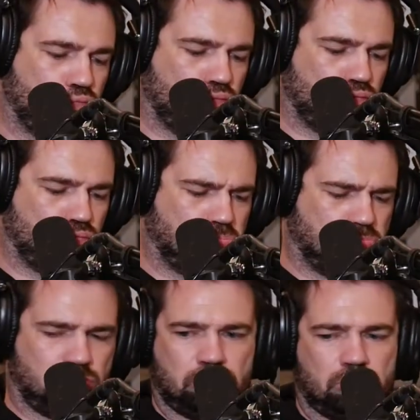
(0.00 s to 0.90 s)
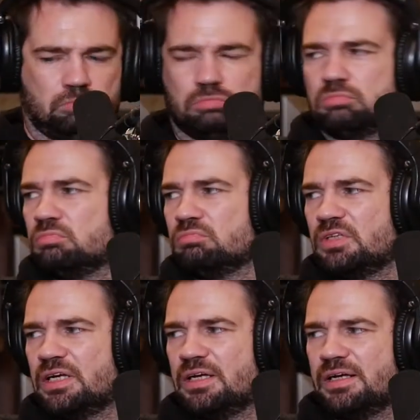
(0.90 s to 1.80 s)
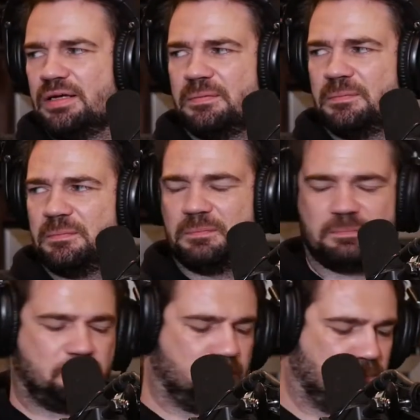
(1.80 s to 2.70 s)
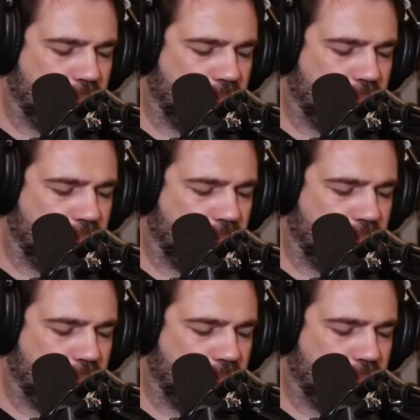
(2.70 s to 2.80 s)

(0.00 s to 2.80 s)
starting to sign up for Social Security and whatnot.